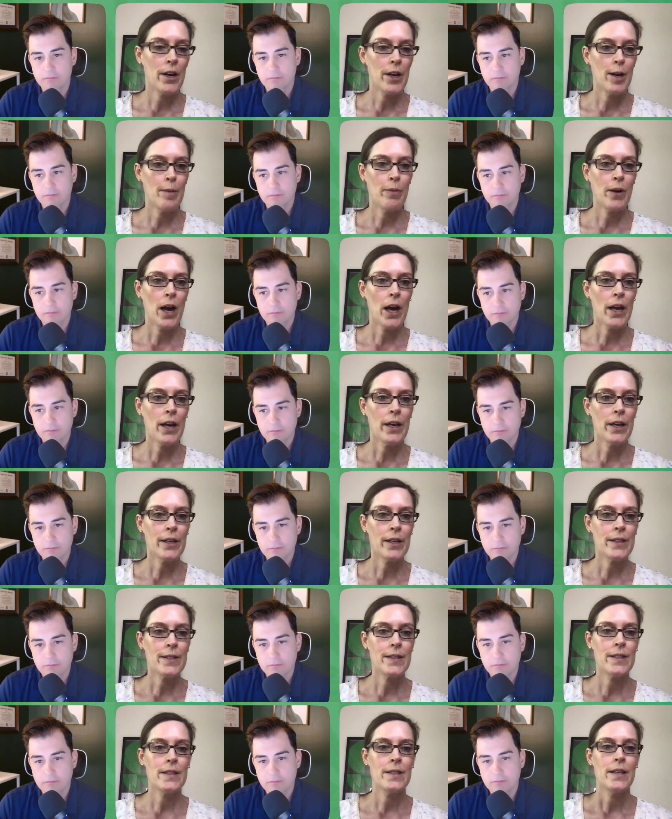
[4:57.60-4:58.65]
Speaker 1: our
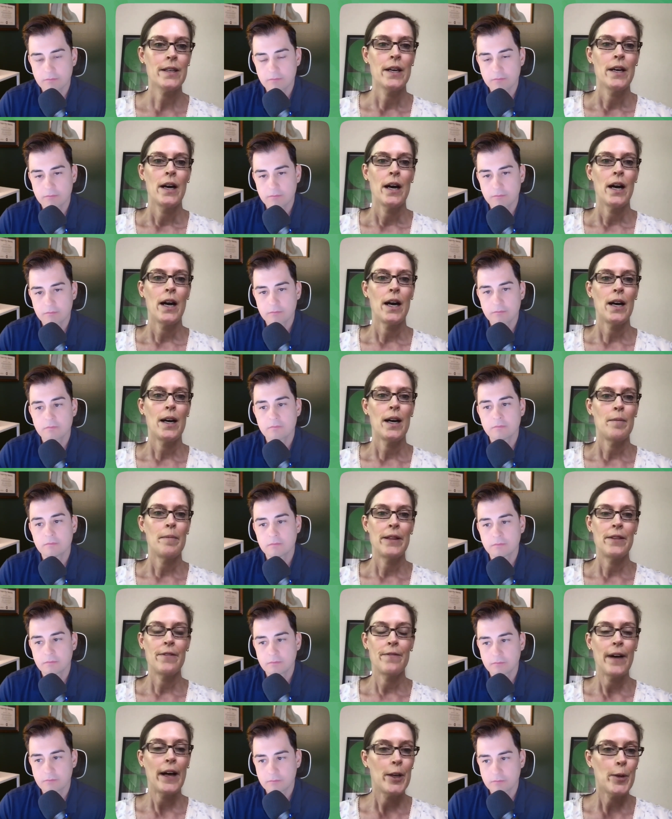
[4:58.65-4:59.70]
products um, and the
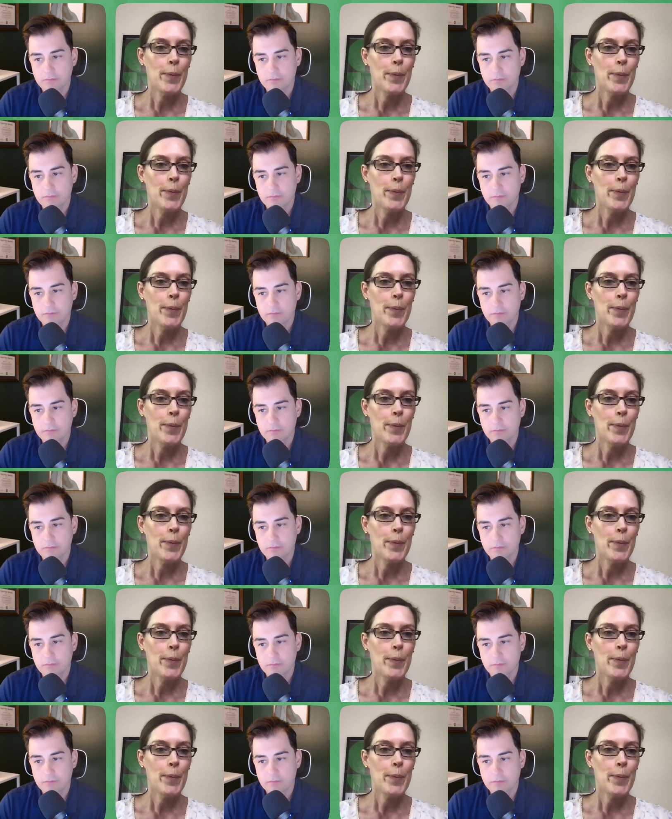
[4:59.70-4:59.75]
value